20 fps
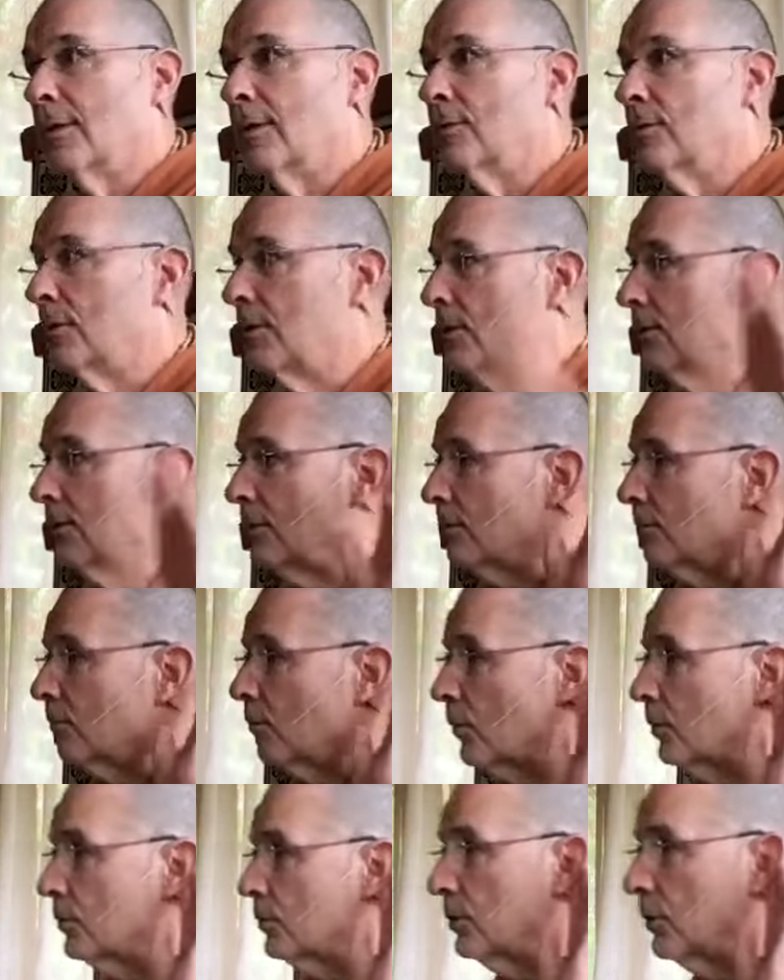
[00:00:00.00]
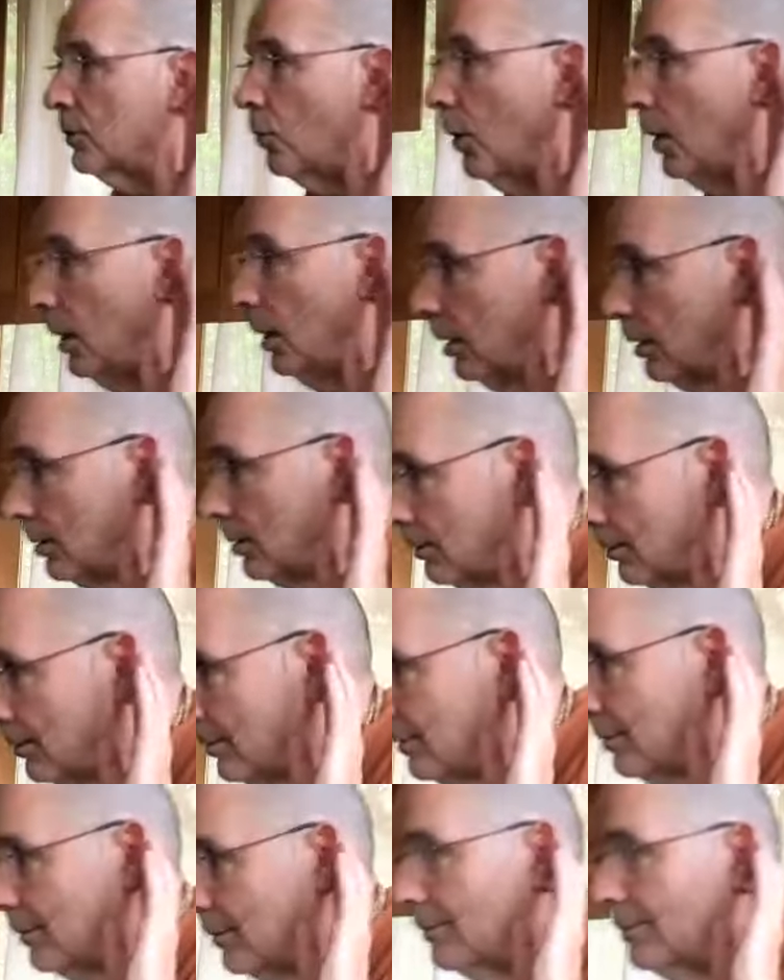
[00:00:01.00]
This Krishna said, what?
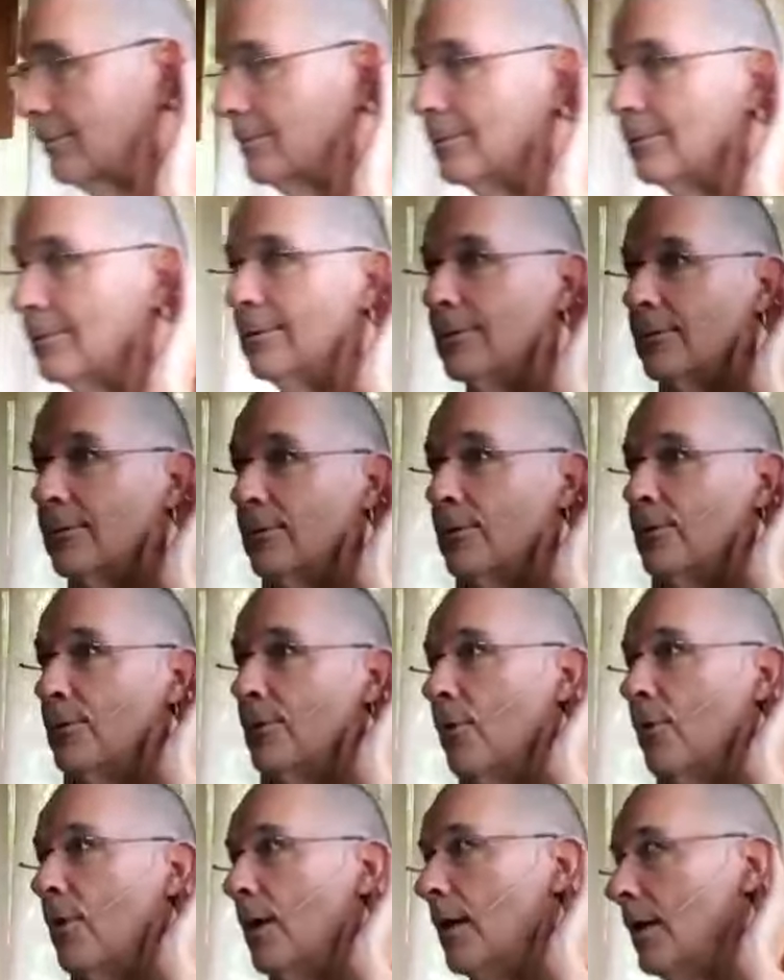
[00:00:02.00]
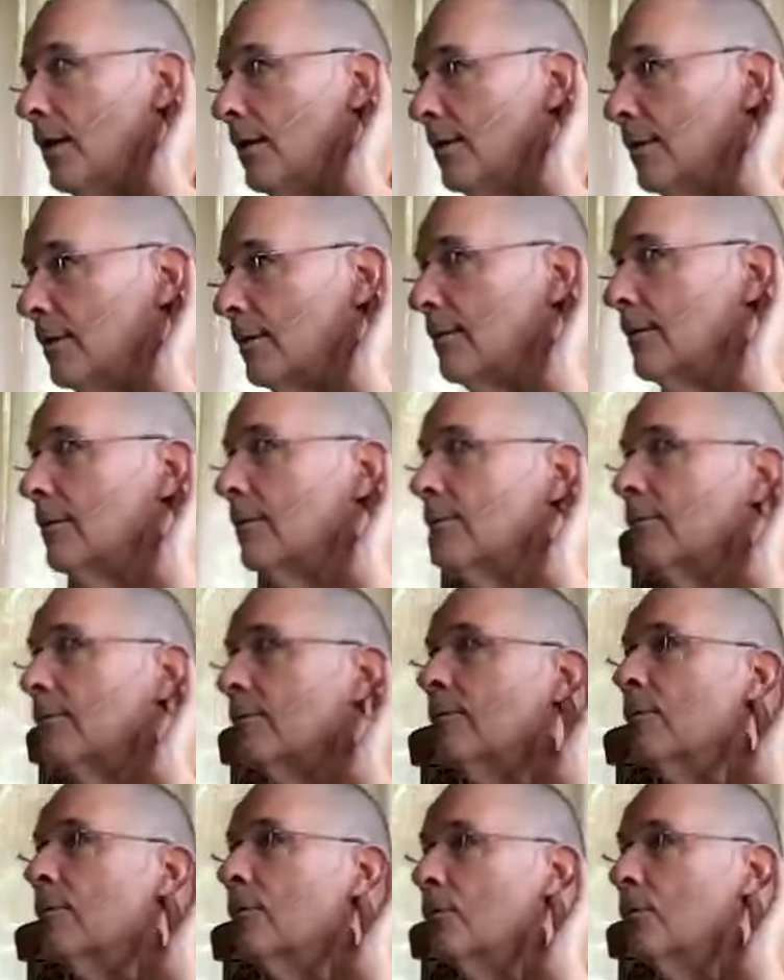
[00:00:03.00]
You know that?
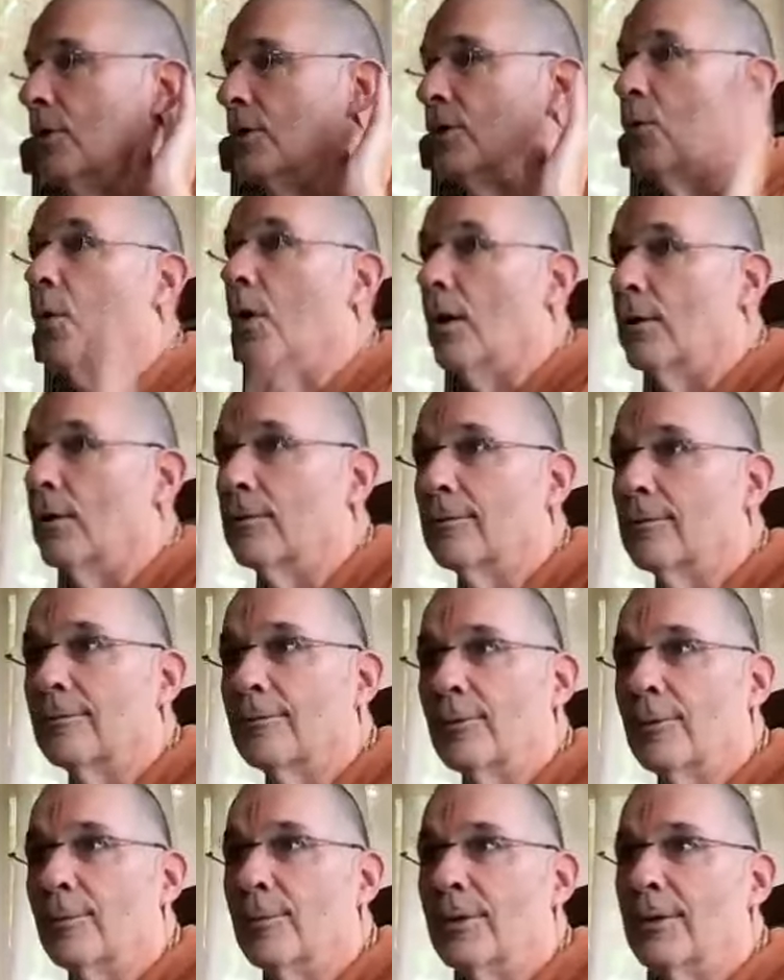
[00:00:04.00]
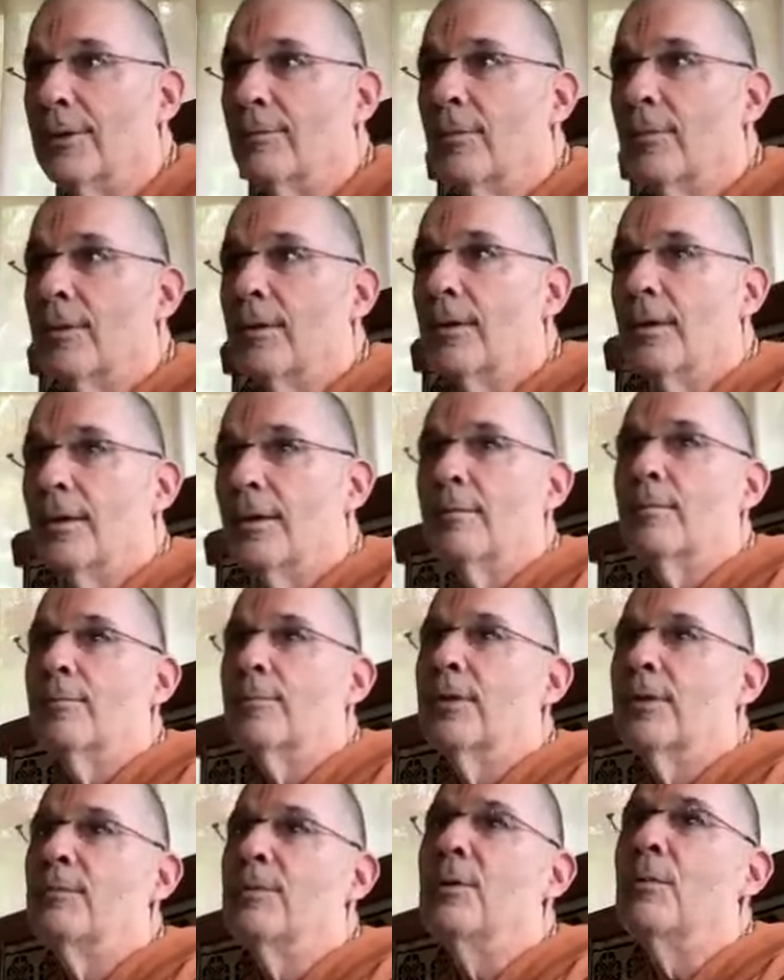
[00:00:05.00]
What do you want from me?
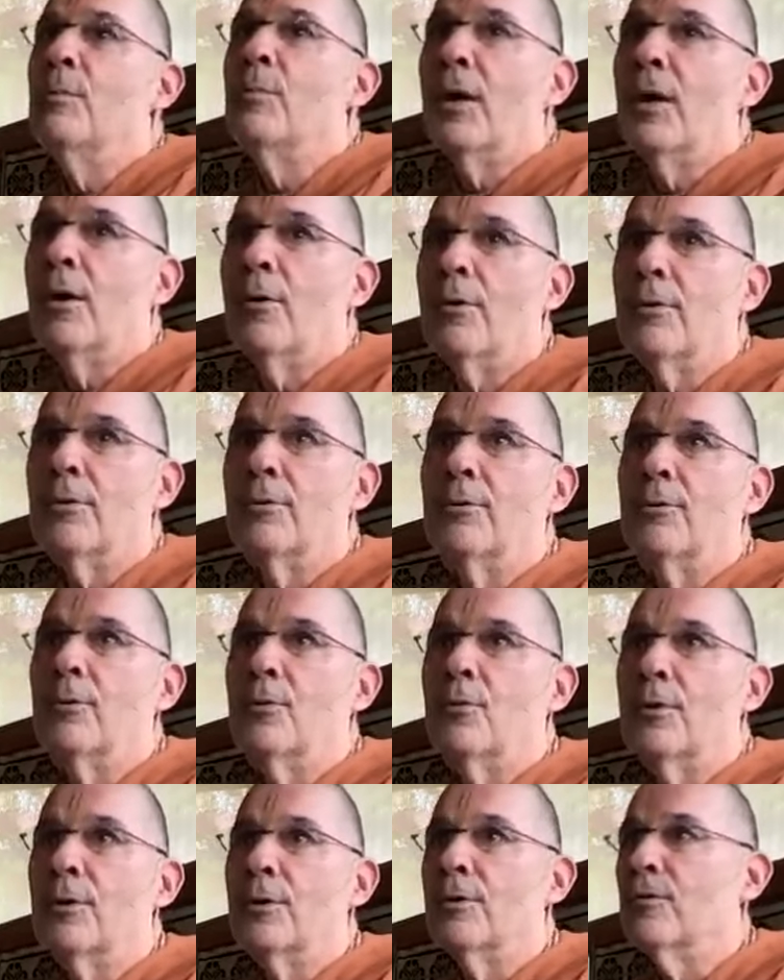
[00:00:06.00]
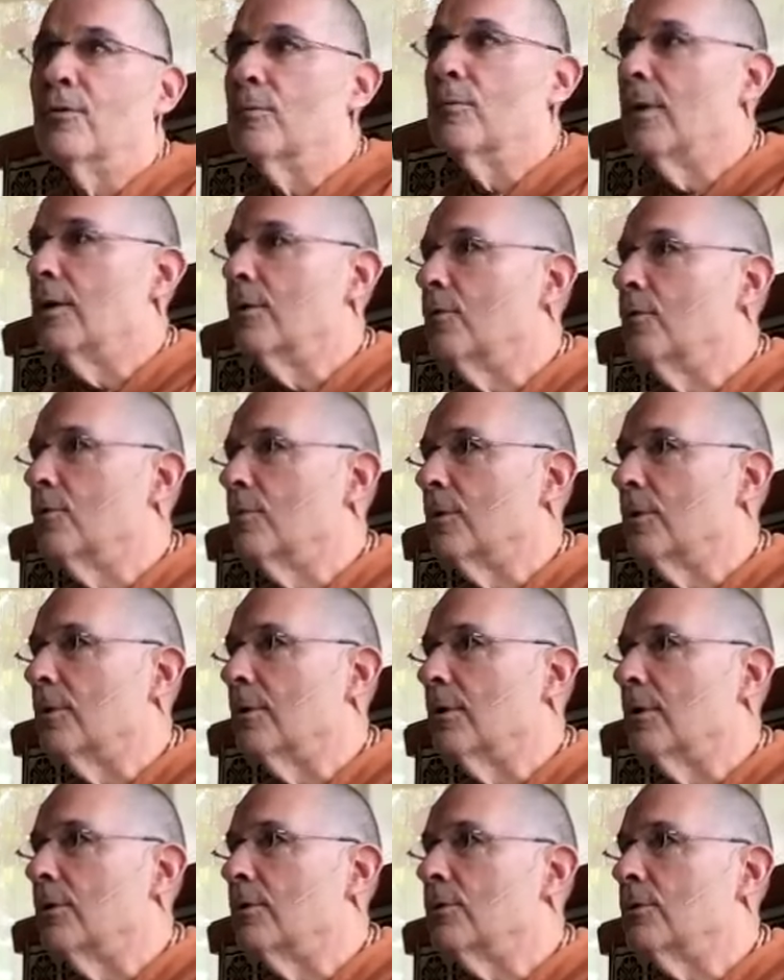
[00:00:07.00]
Give me the power to do the work of my Guru
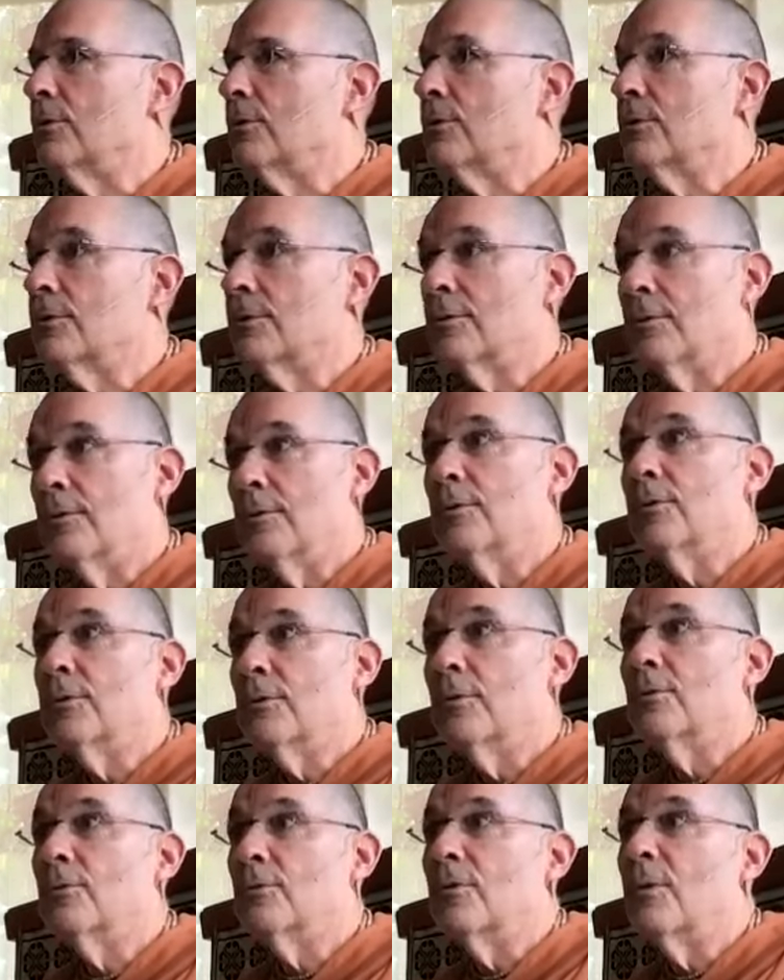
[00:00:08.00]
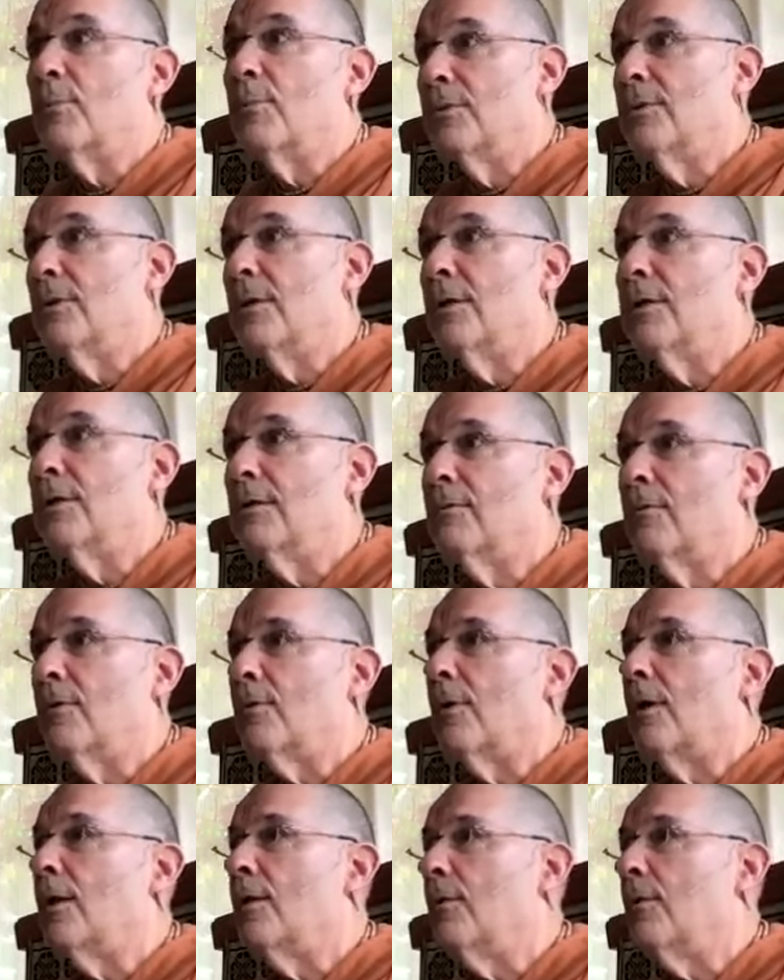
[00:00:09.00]
Maharaj, who's the representative
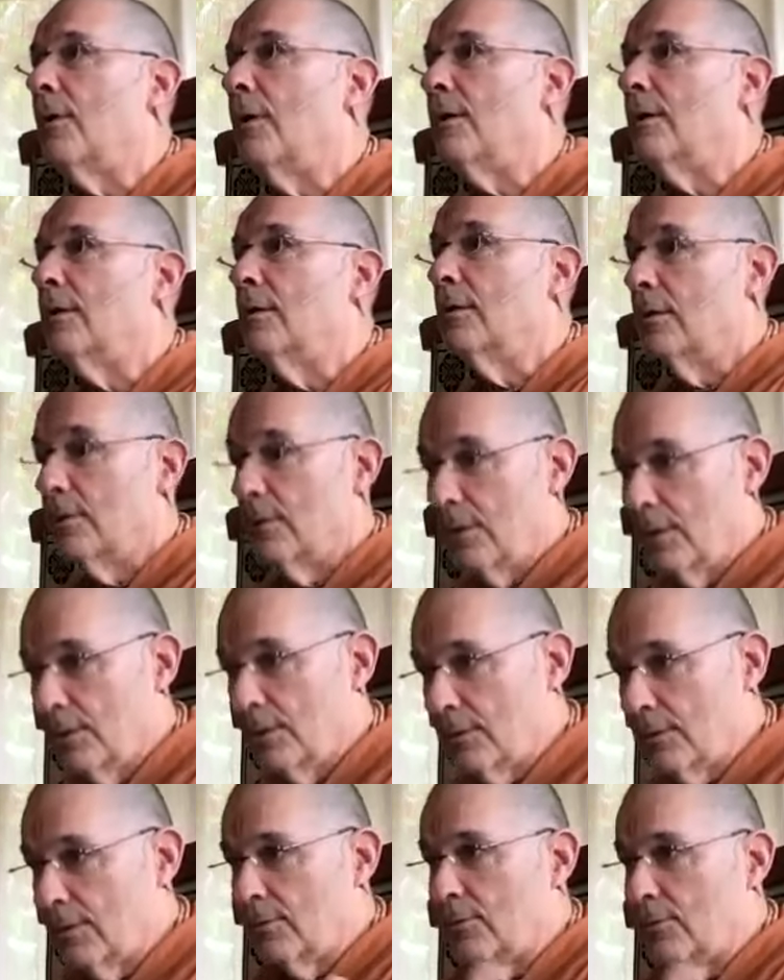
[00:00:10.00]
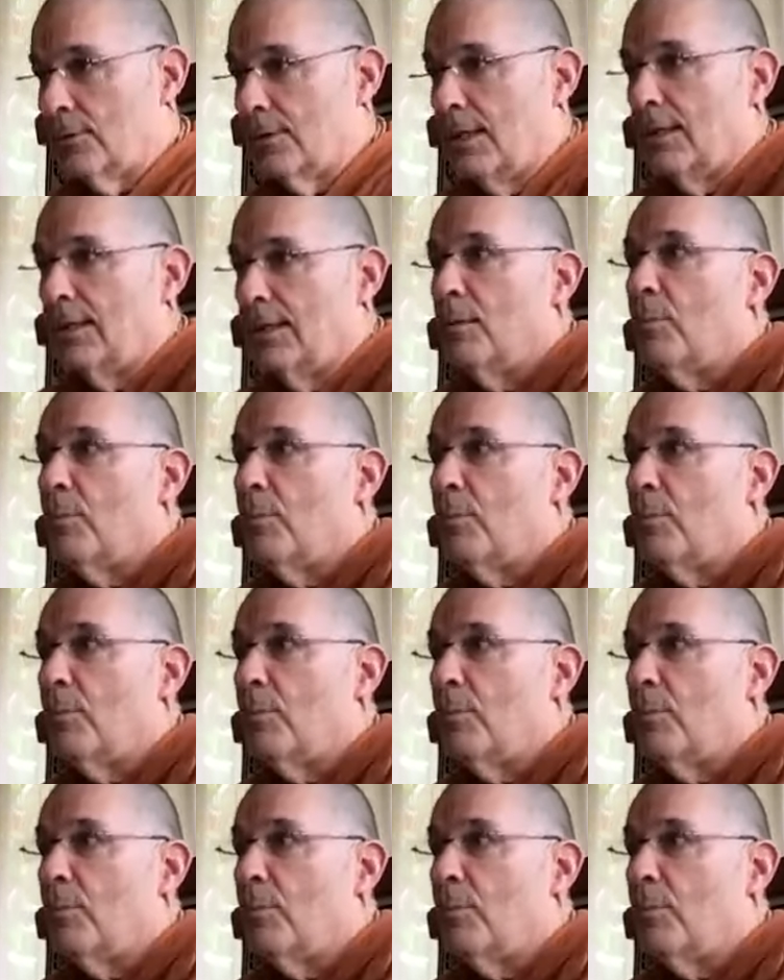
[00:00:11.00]
of Radharani. He said, well, take